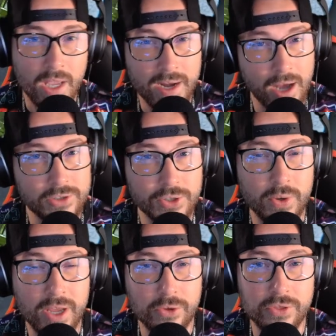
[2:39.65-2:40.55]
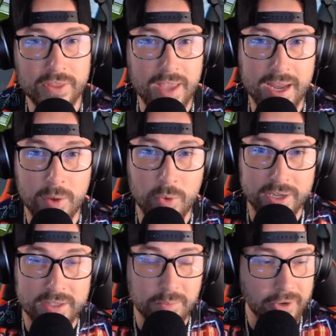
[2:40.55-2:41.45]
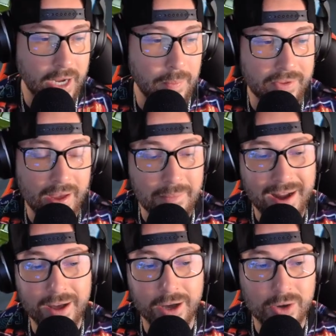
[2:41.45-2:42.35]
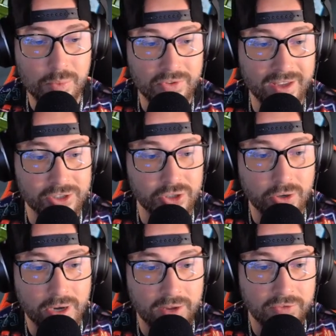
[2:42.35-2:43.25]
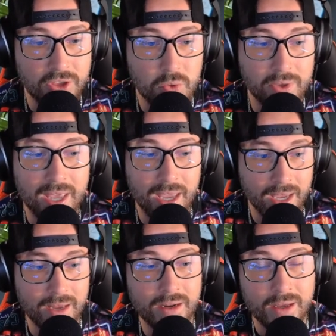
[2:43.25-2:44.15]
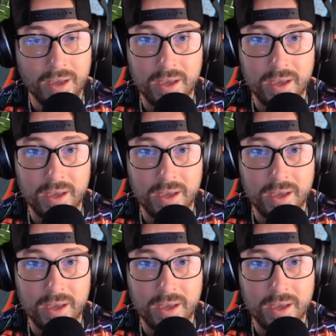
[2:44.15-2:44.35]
Now, also another thing that I wanted to bring up is I'm not 100% sure if you can